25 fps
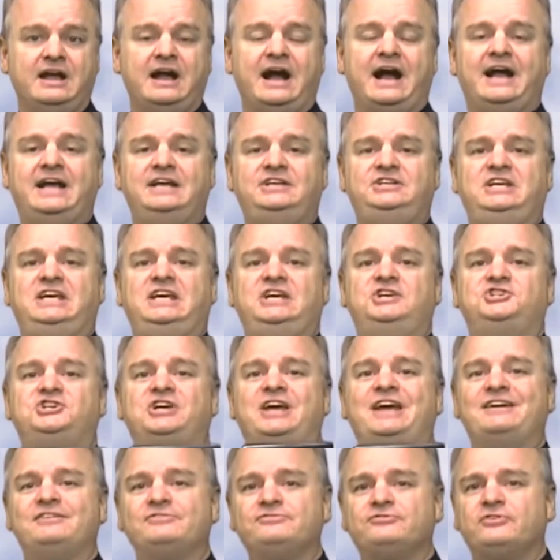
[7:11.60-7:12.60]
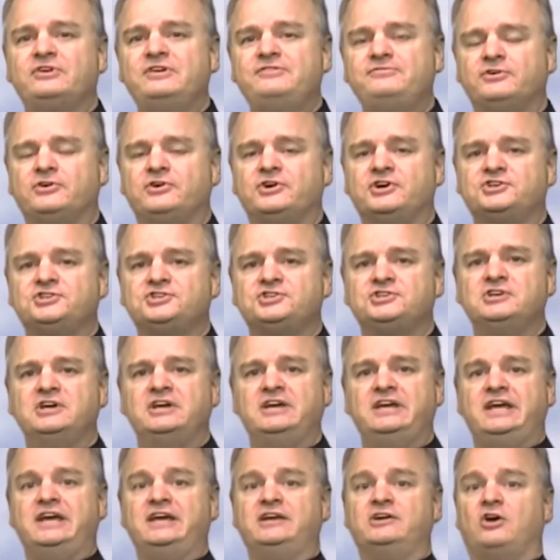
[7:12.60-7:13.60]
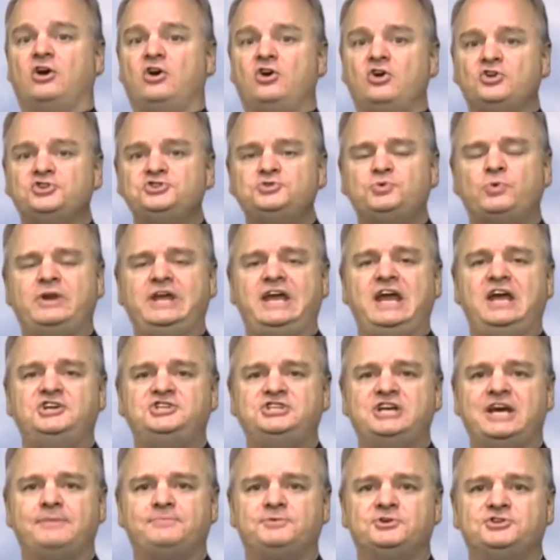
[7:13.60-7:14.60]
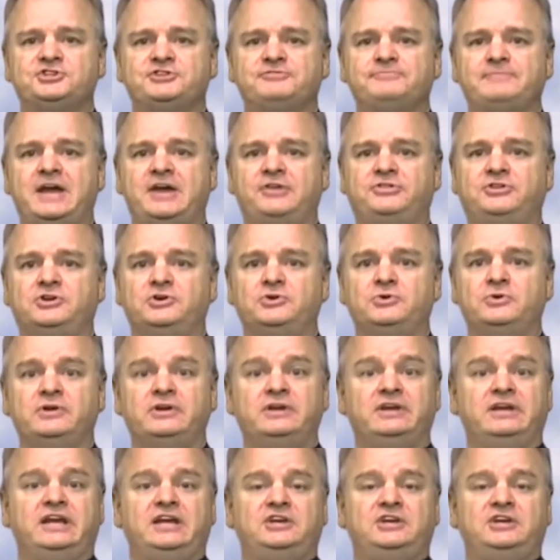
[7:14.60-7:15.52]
I teach every verse in all 28 chapters of Matthew